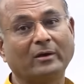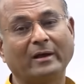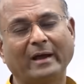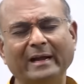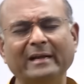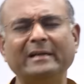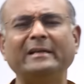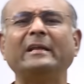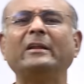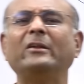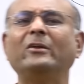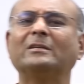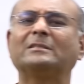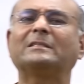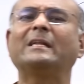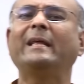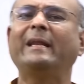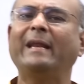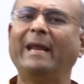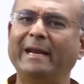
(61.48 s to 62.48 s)

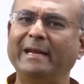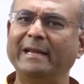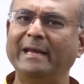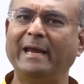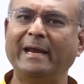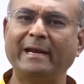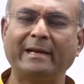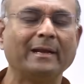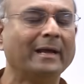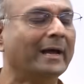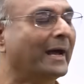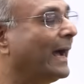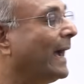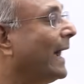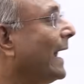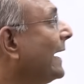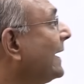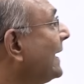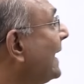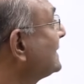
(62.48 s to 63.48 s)
continuously radiate,
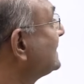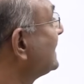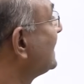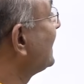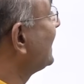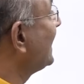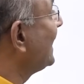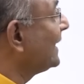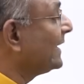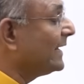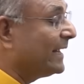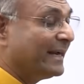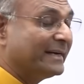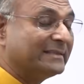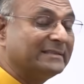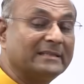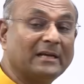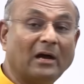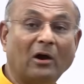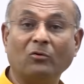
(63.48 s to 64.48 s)
and as it
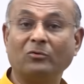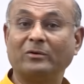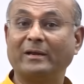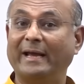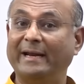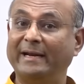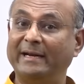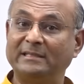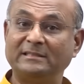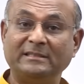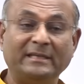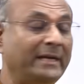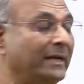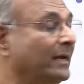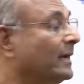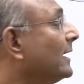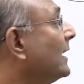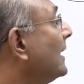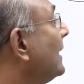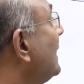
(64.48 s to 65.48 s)
radiates out
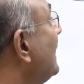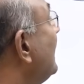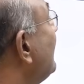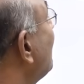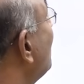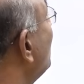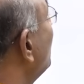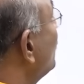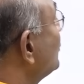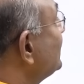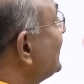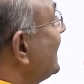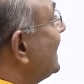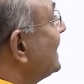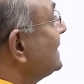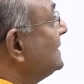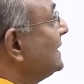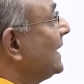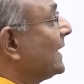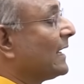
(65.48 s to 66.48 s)
energy, it will lose
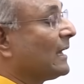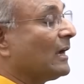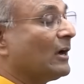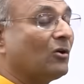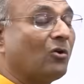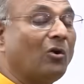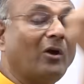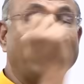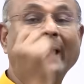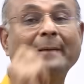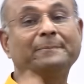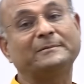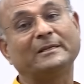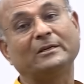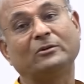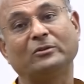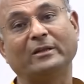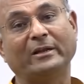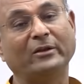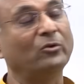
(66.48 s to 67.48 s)
energy and it will collapse
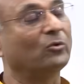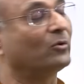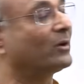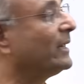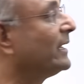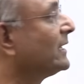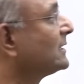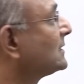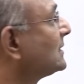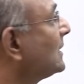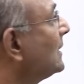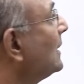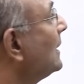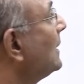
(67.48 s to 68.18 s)
into the nucleus.